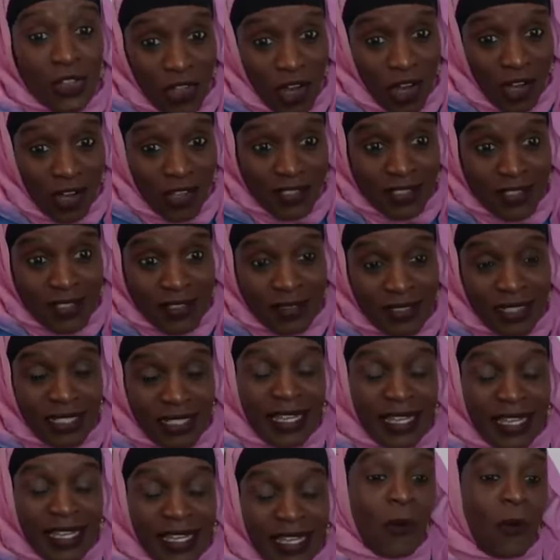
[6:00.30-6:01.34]
thought,
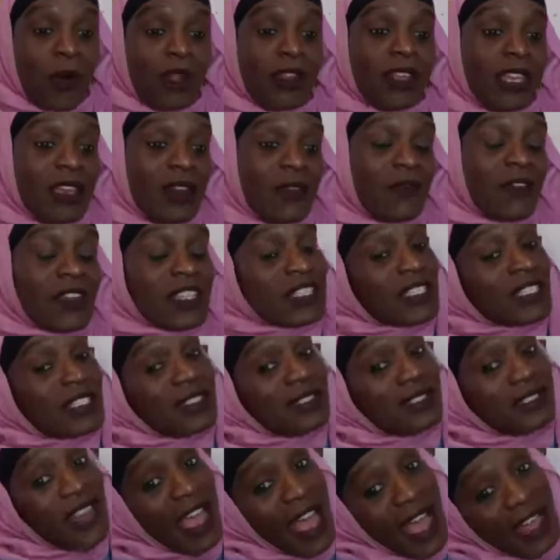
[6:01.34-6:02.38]
well, if it's
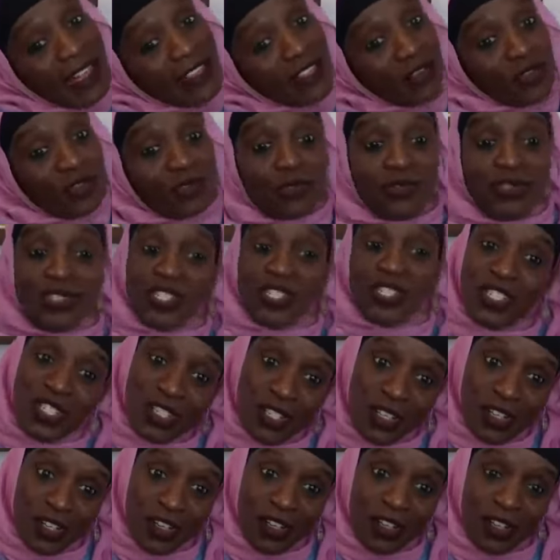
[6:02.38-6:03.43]
natural
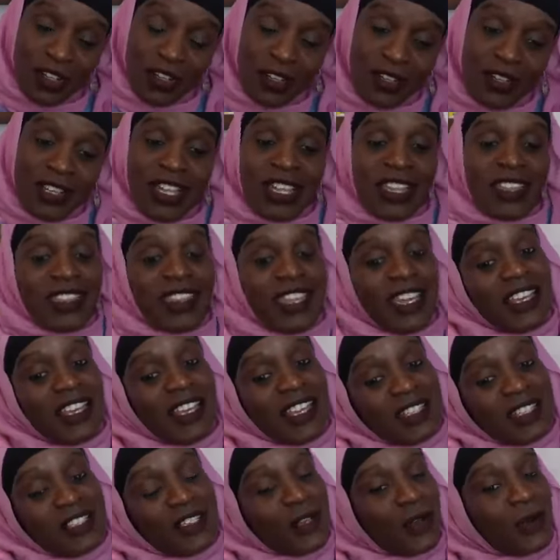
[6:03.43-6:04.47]
sugar, then
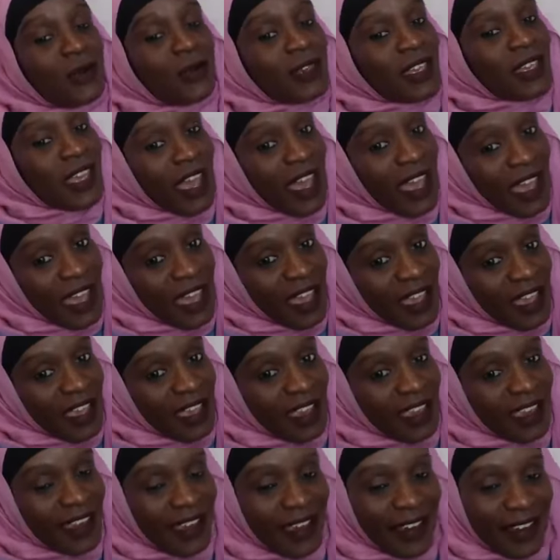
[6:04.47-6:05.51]
it's
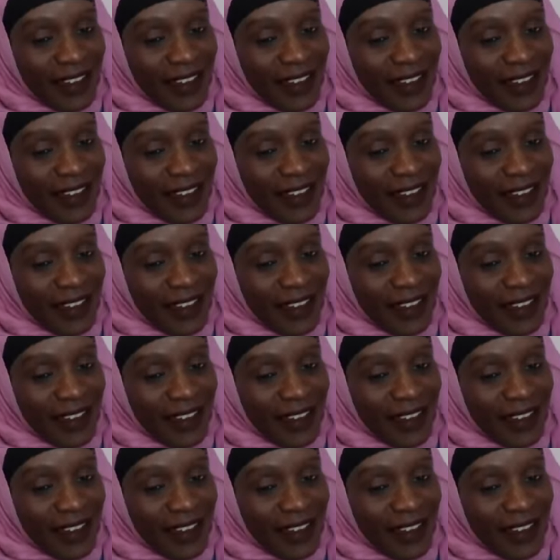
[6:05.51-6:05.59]
okay.